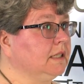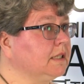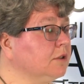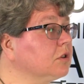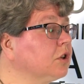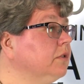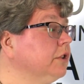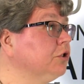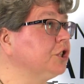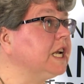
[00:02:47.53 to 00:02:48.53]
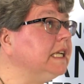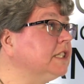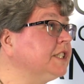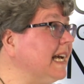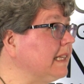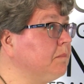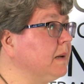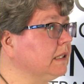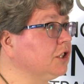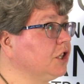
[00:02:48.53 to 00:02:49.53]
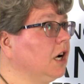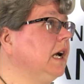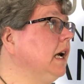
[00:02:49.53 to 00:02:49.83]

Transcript: it's not going to change that much